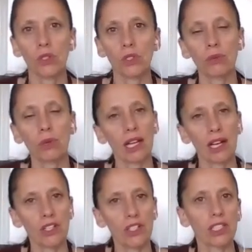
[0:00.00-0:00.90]
you might
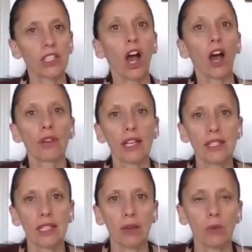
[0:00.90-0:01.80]
actually not
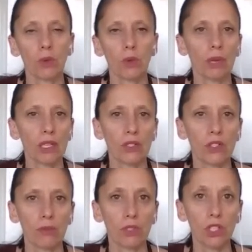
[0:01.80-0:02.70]
resonate with the message
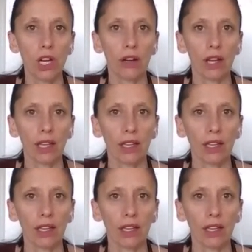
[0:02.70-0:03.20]
I'm sharing.